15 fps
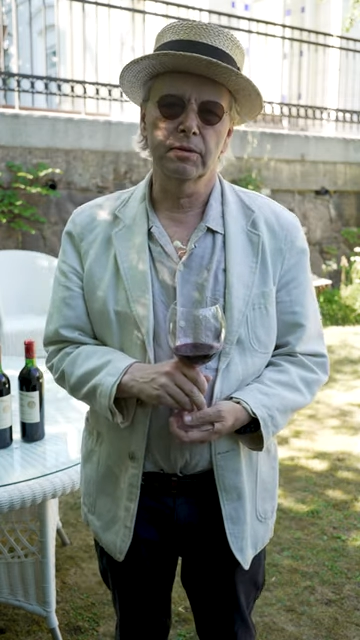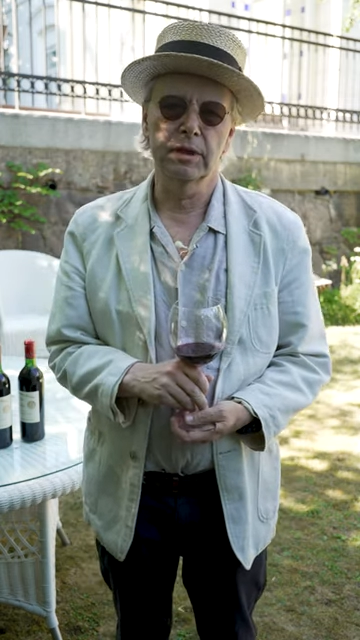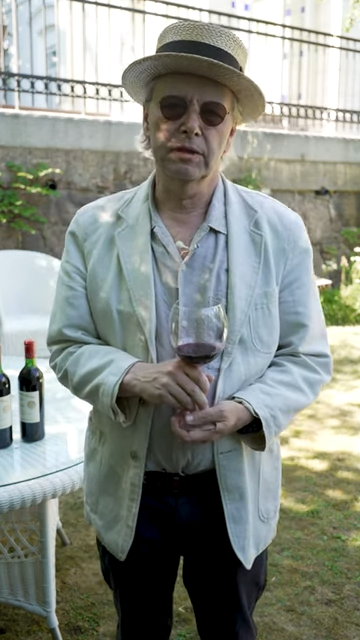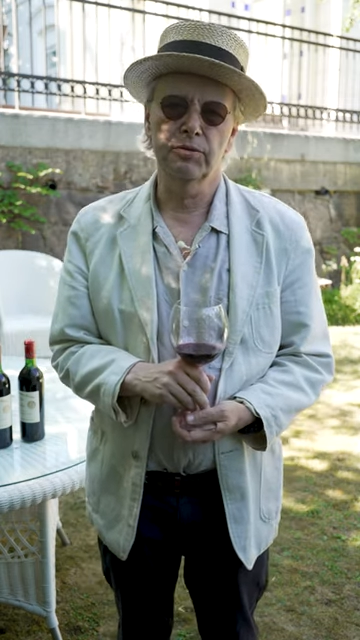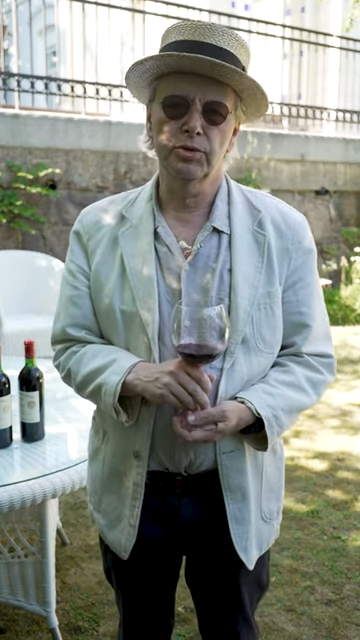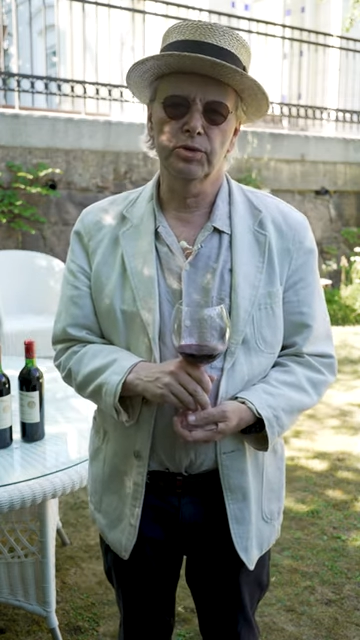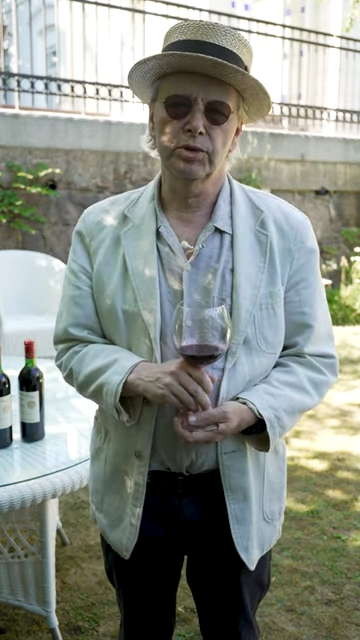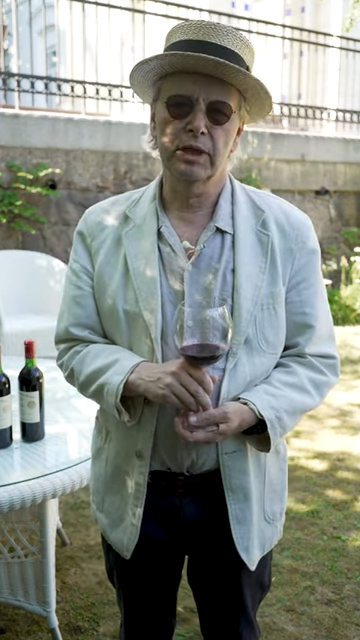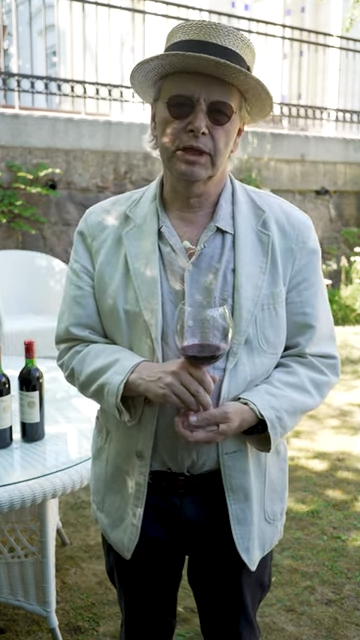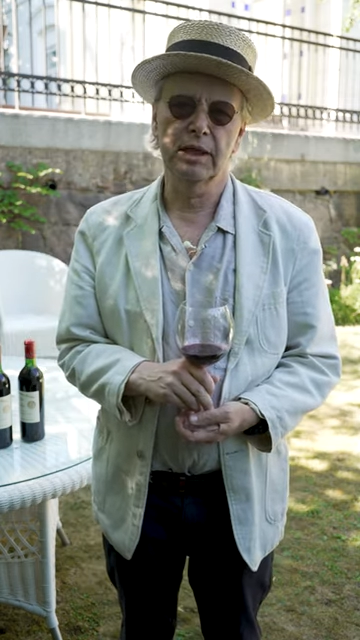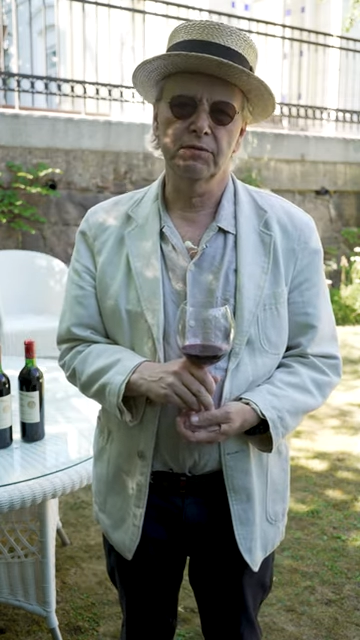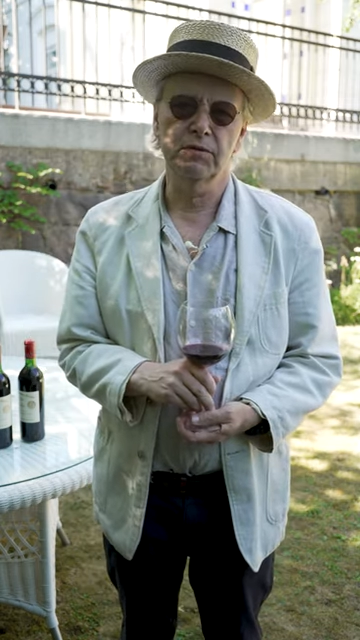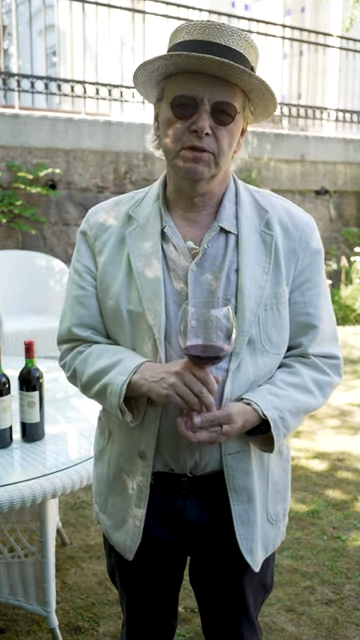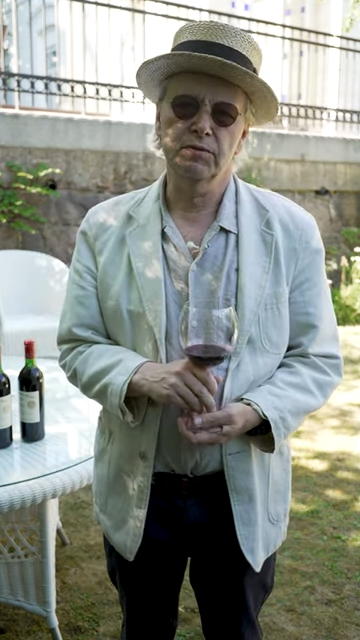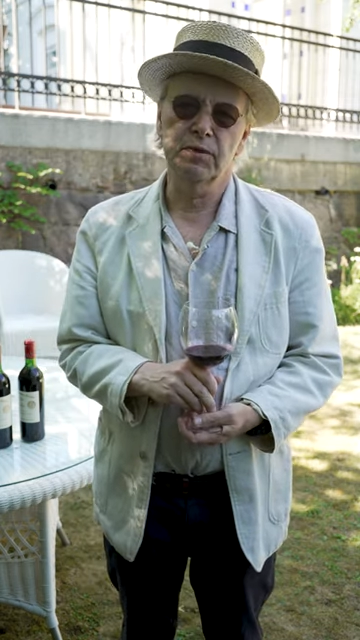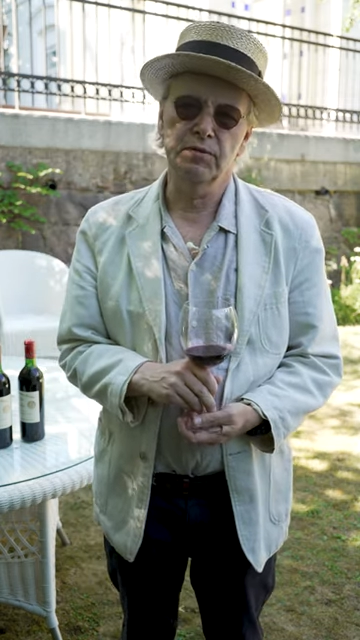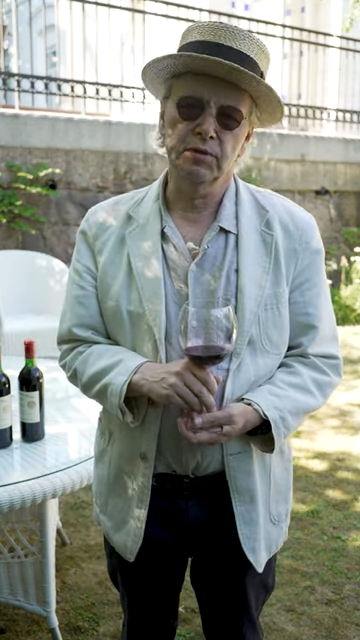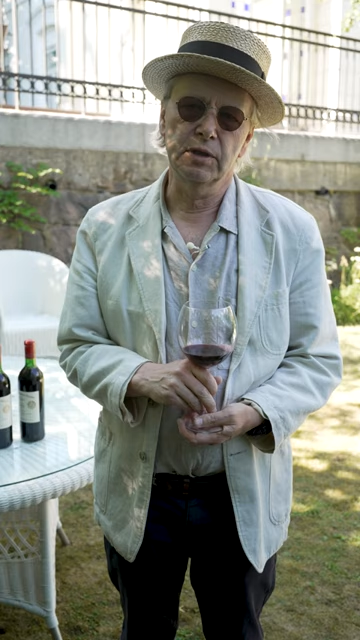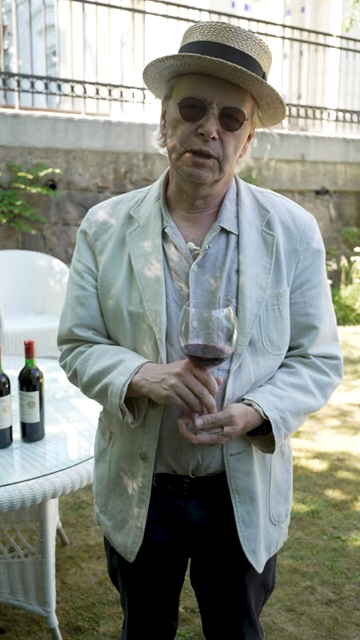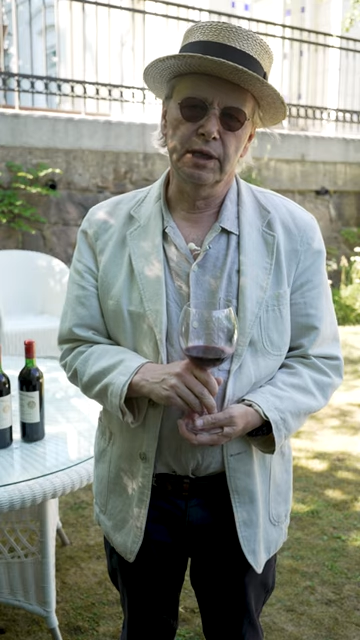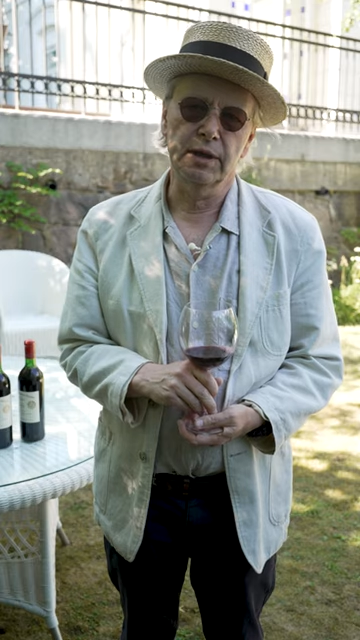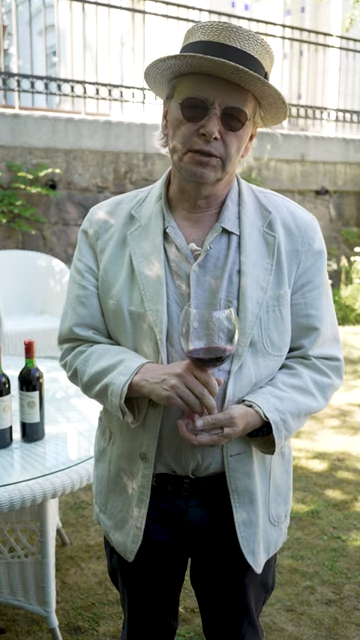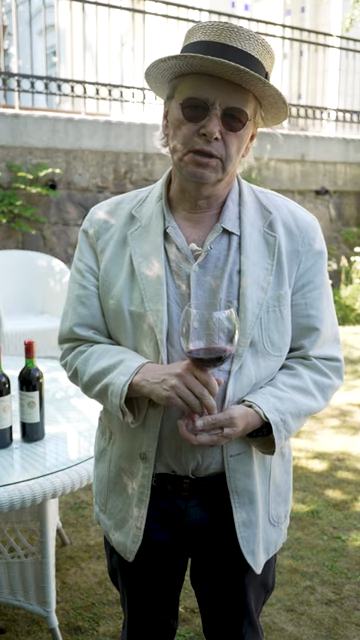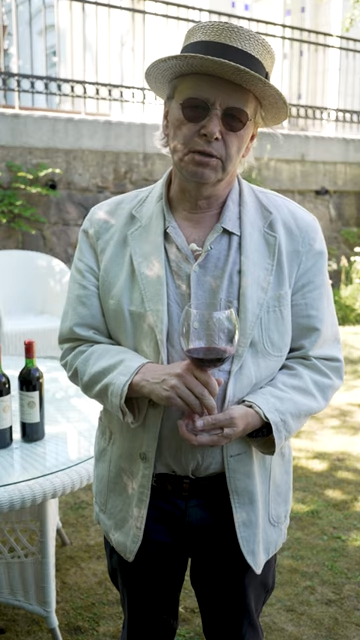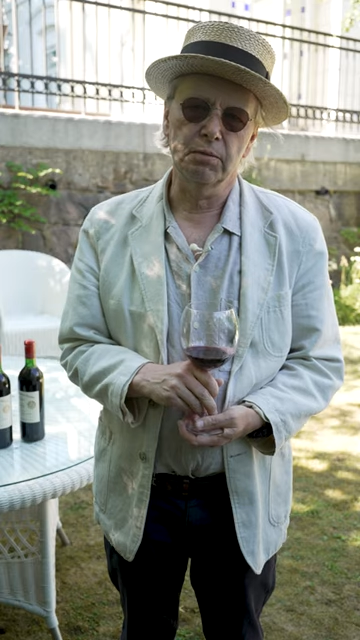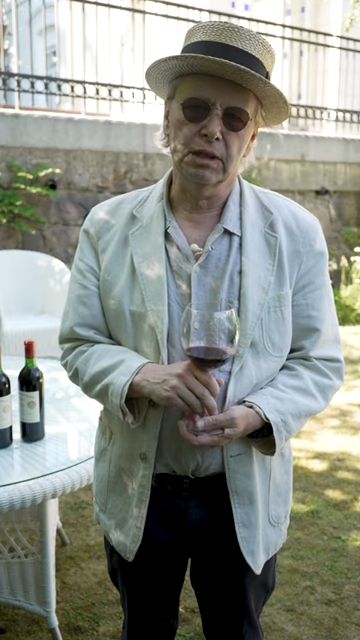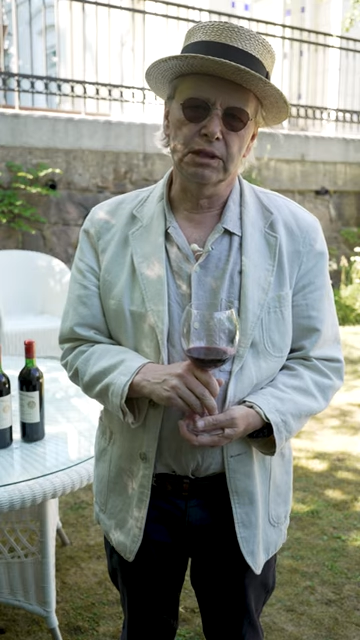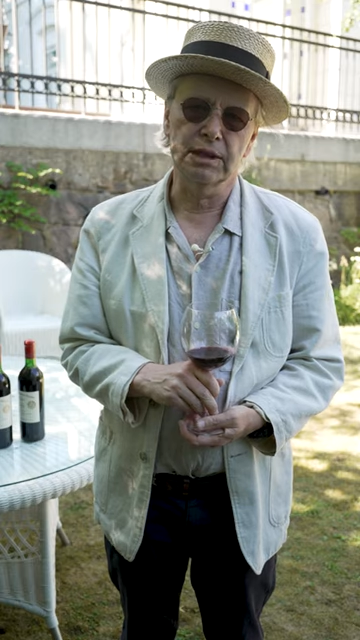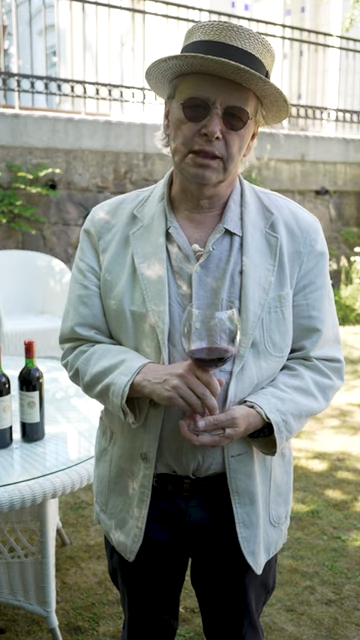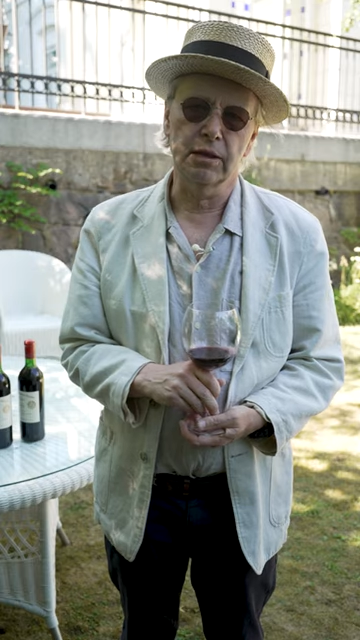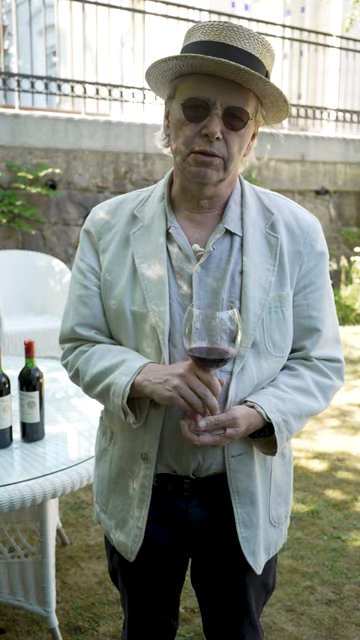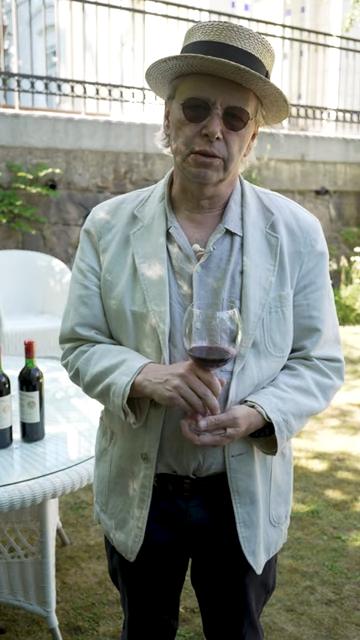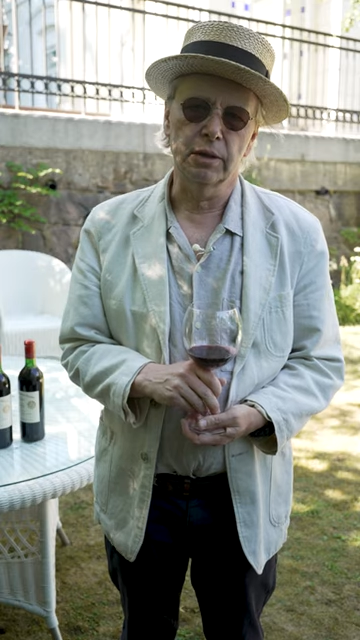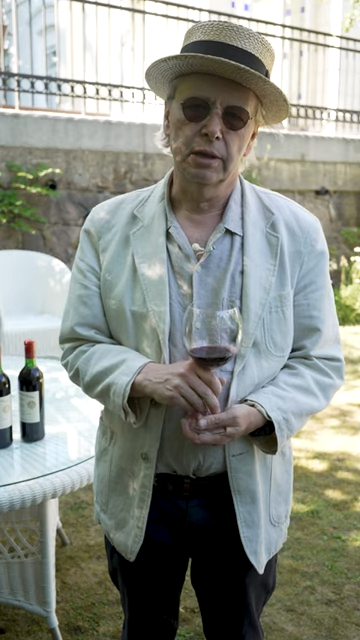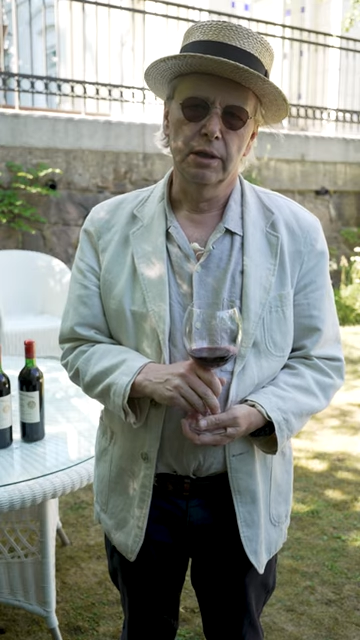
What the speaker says: even today after 50 years in my cellar.